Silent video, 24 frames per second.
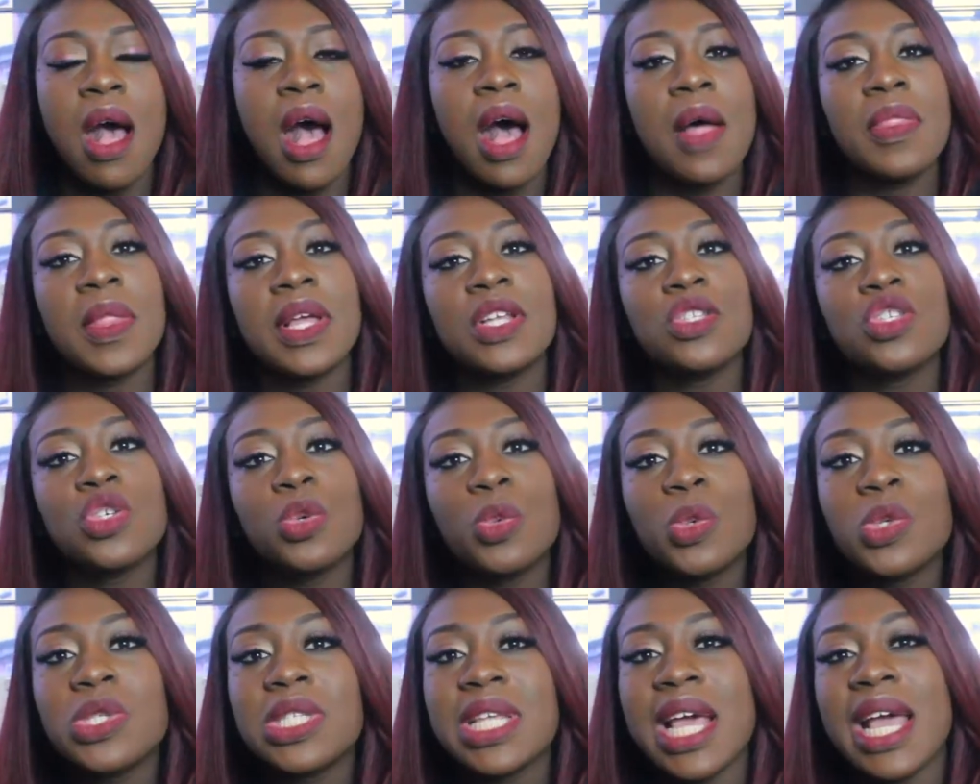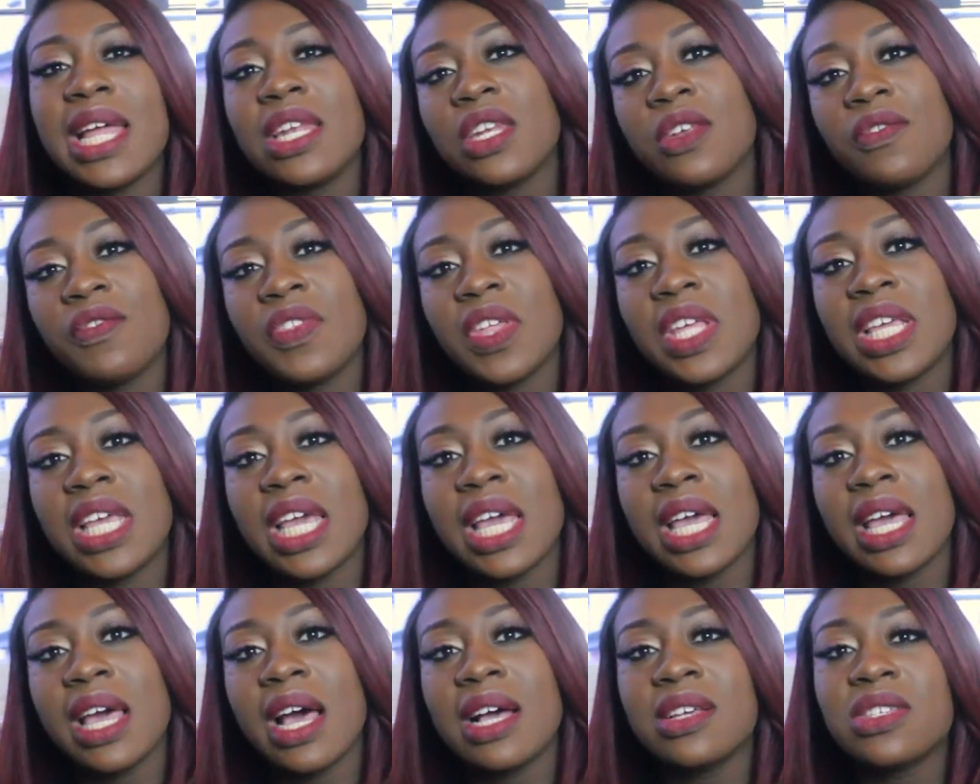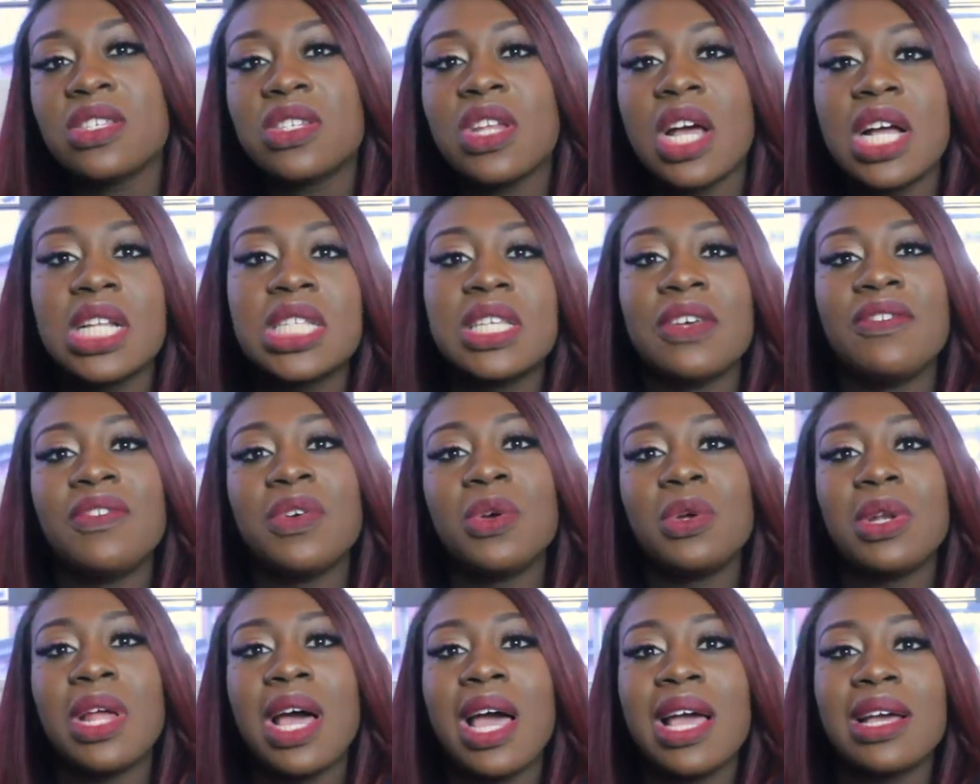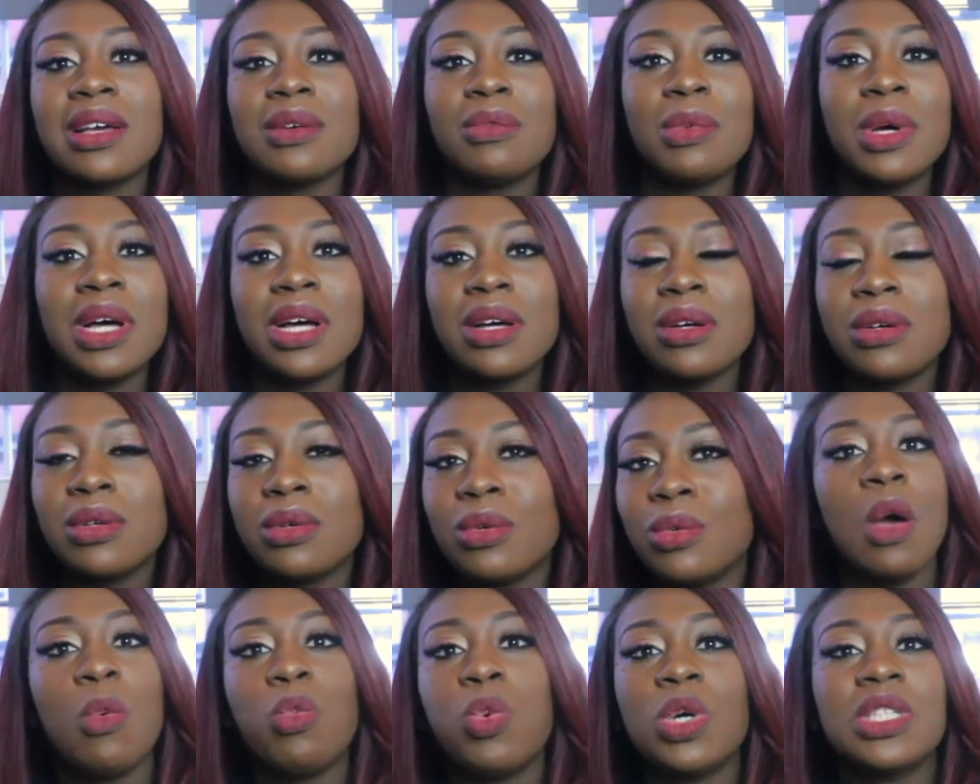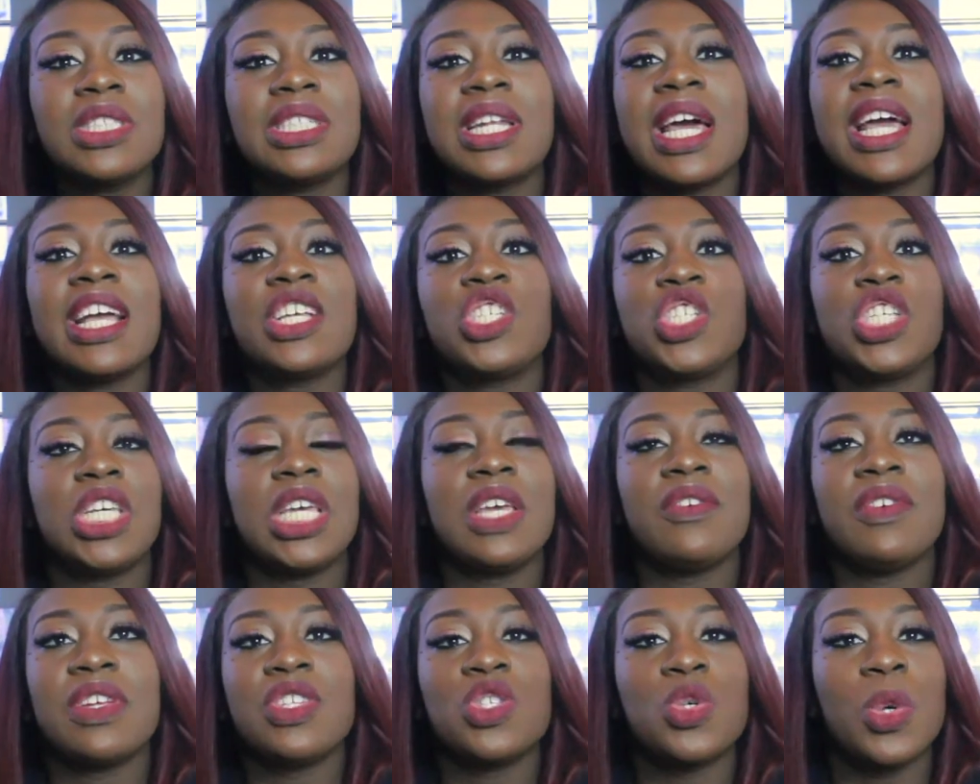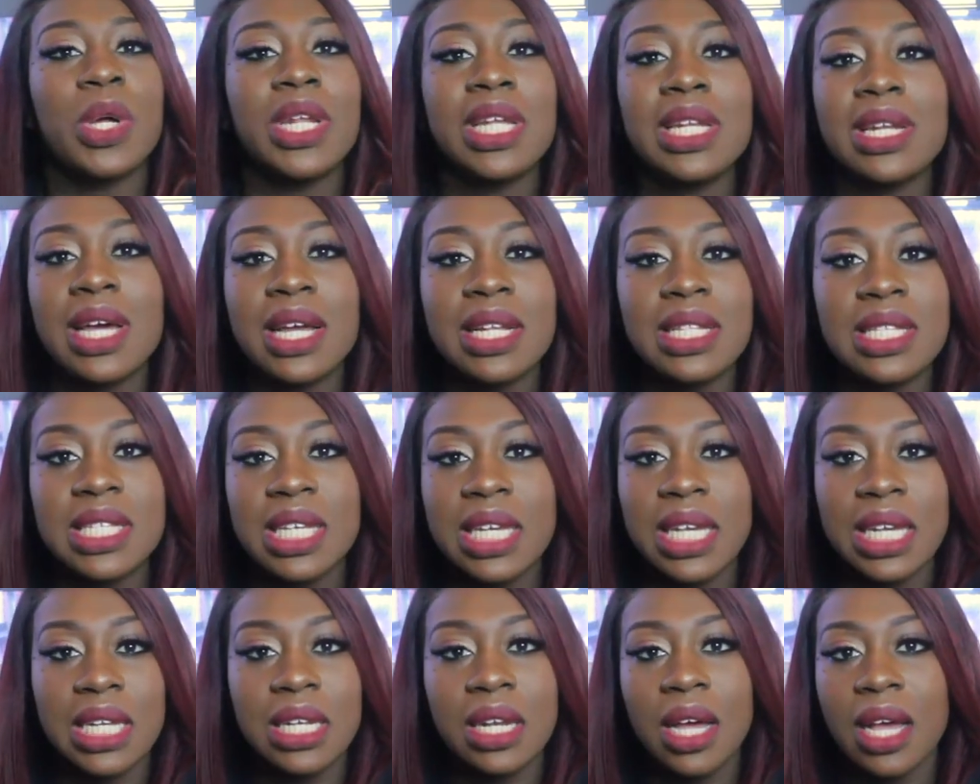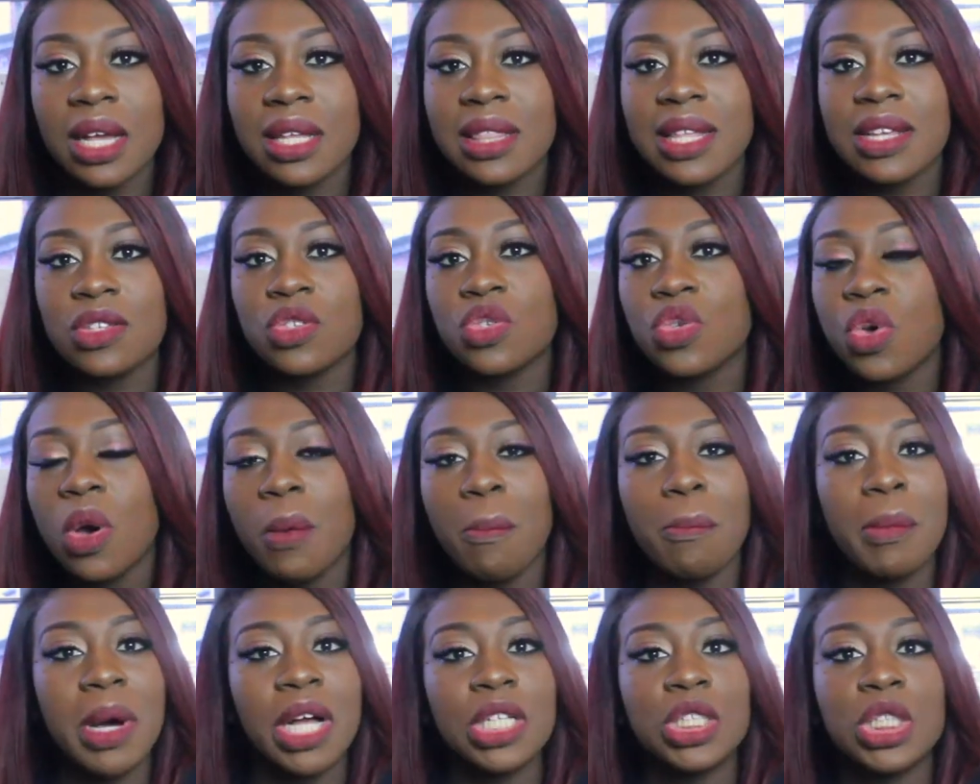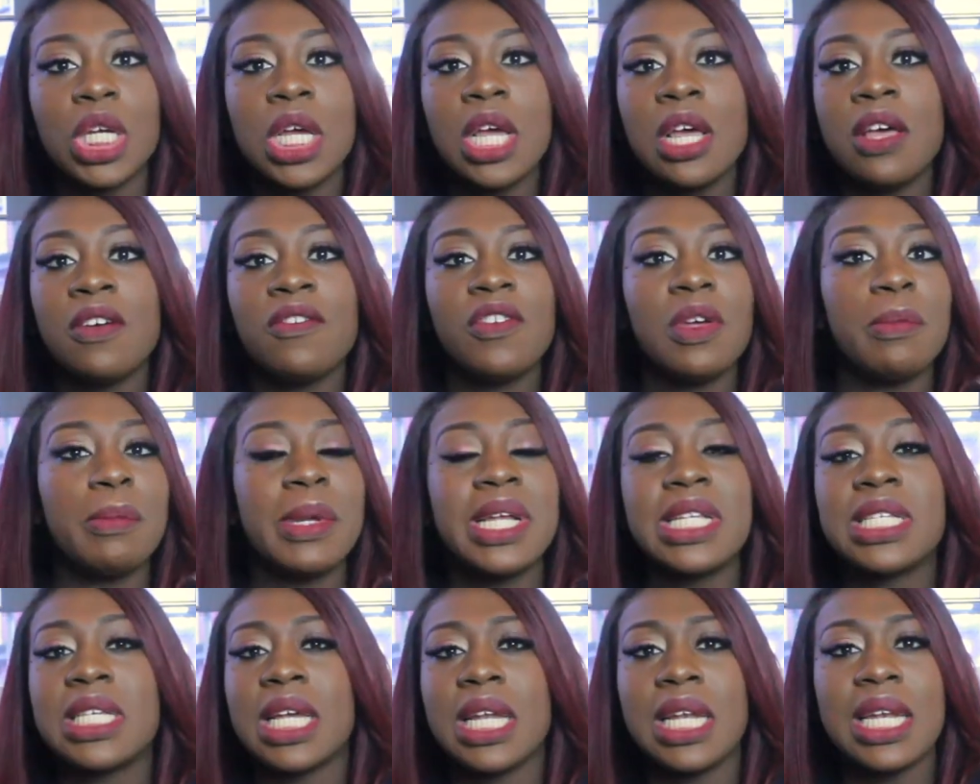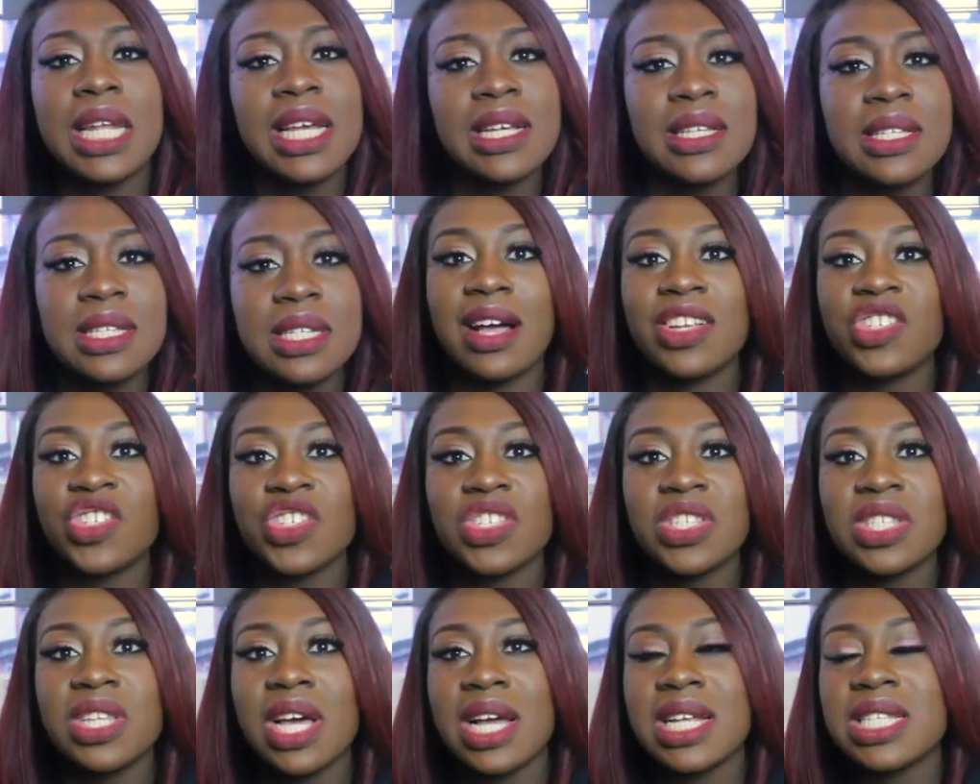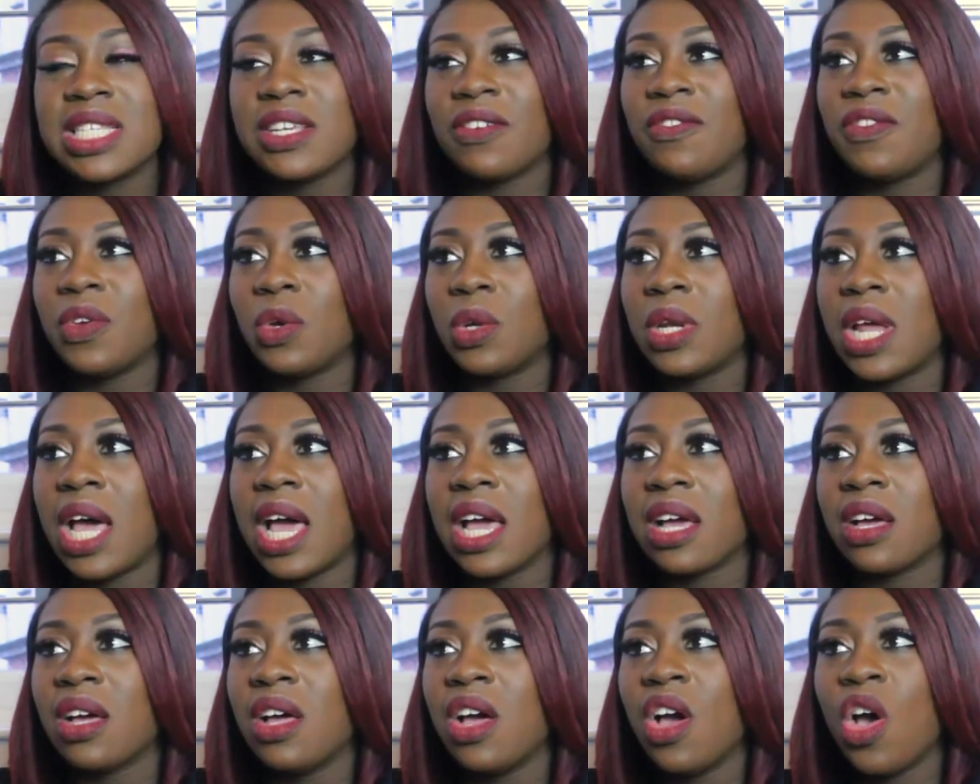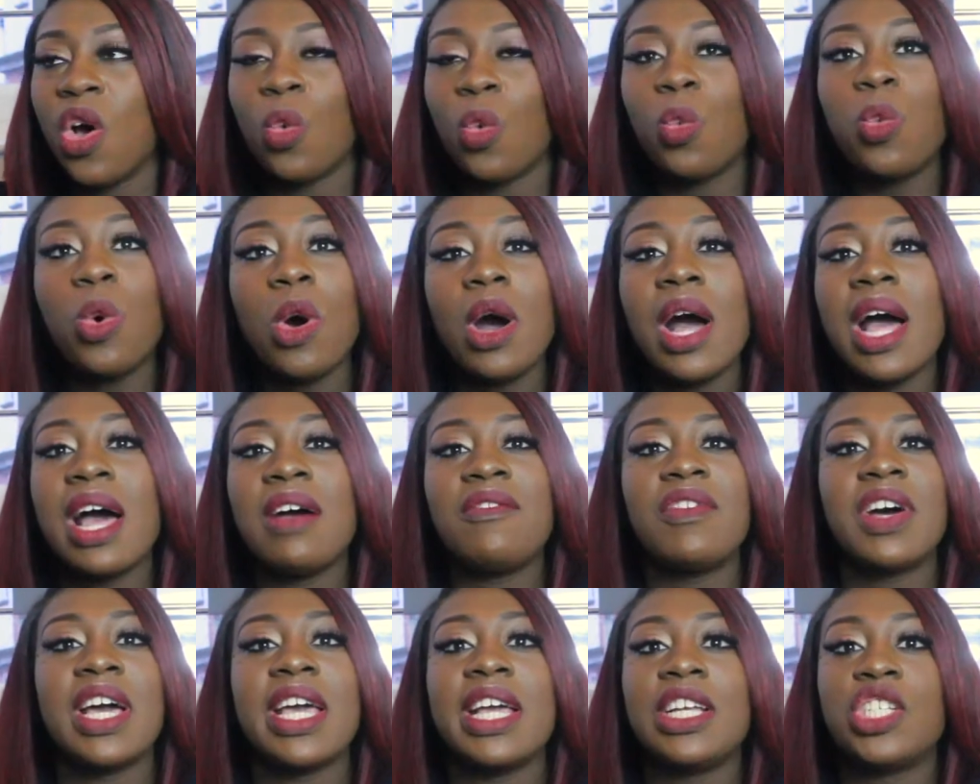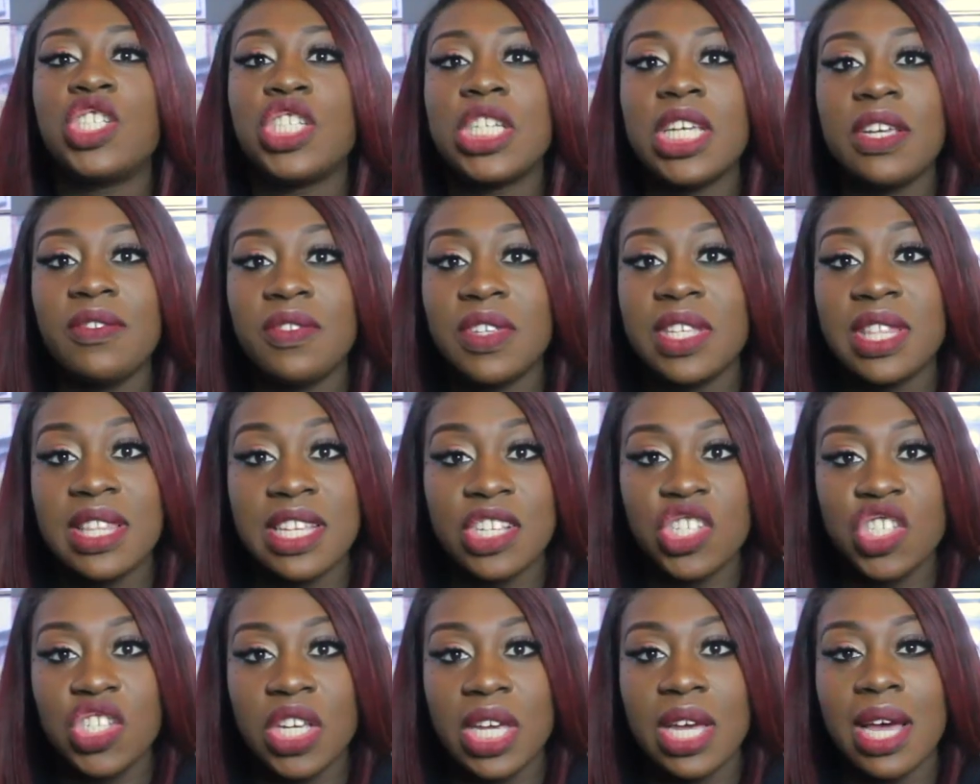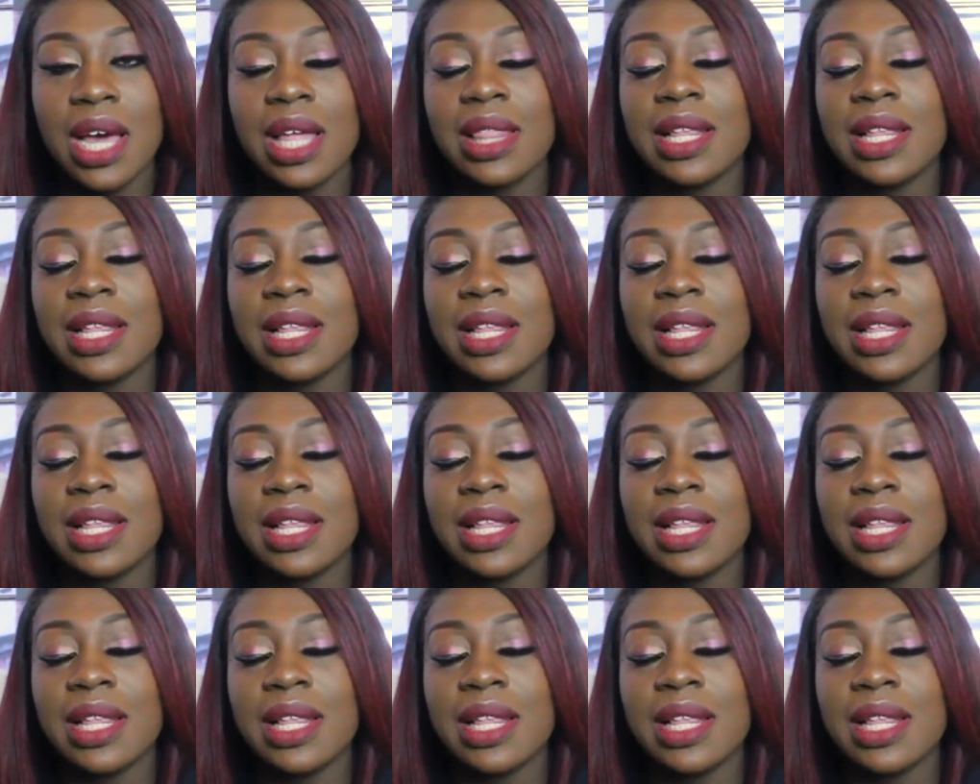And then towards the end of the year, I started to feel like, well, what did I achieve in 2019? Like, there's not much for me to list. I just started to feel like, what have I achieved this year?